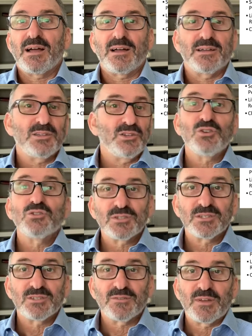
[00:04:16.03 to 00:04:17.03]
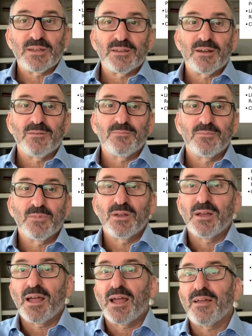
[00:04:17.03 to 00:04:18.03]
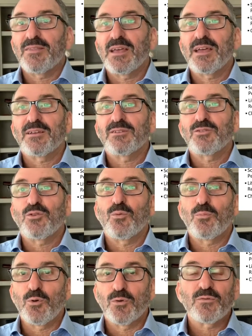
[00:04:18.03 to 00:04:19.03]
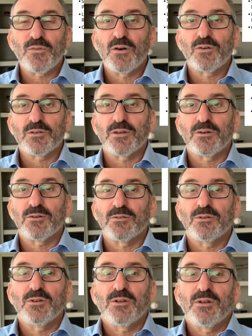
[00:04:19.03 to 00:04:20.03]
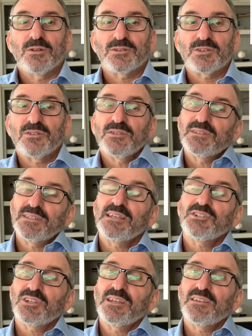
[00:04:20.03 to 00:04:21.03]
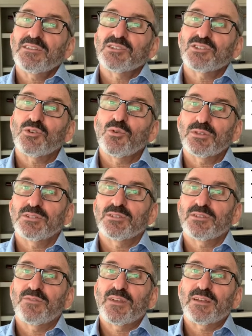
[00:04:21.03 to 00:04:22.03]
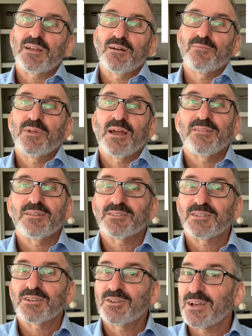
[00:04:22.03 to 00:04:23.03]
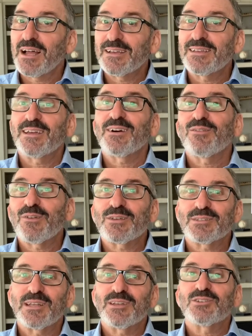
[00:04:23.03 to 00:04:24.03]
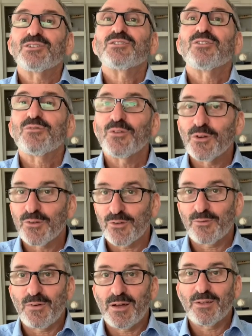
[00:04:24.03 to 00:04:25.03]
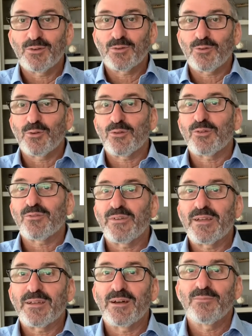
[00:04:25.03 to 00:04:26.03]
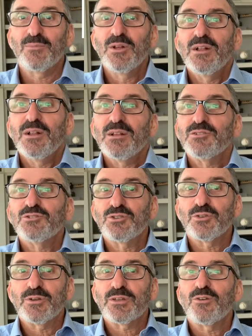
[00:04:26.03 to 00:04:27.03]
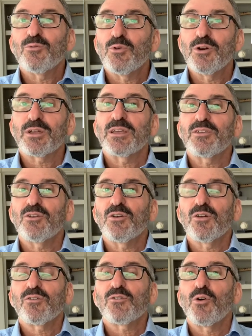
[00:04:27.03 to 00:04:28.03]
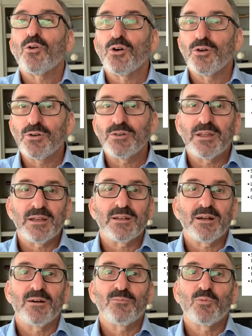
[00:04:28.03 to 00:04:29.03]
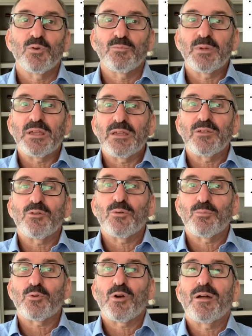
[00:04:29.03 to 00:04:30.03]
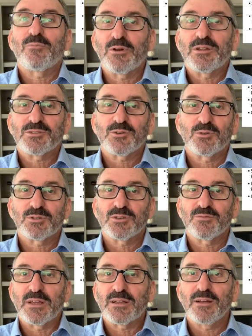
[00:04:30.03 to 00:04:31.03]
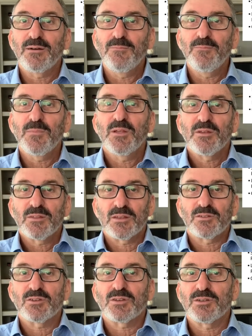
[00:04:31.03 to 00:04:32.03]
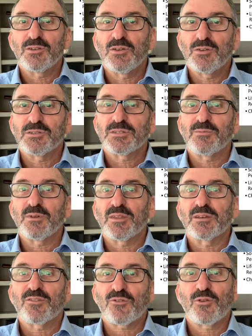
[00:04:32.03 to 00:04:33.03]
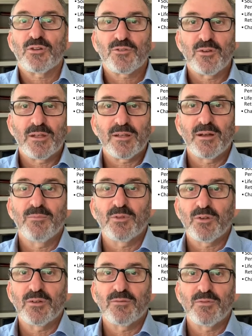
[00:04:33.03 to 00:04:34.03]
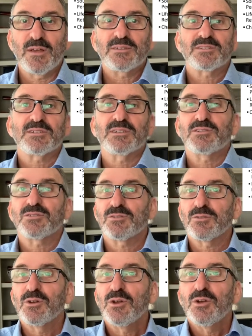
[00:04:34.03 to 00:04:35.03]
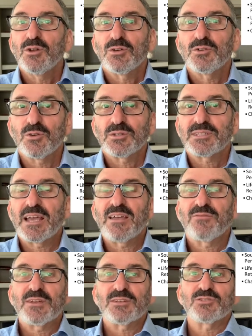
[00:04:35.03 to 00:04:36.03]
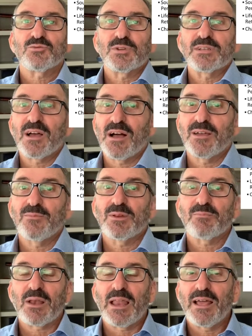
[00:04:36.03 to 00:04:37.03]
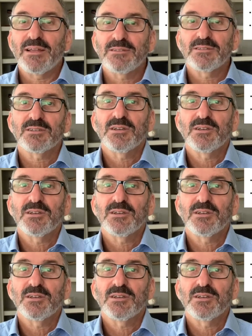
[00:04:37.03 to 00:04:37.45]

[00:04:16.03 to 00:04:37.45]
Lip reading: uses of income, and then your portfolio. So essentially the sources of income, and it's a good idea obviously to diversify your sources of income. During your working years, your earned income will be your primary source of income, that you can use some of the discretionary income to invest into your savings, retirement plans.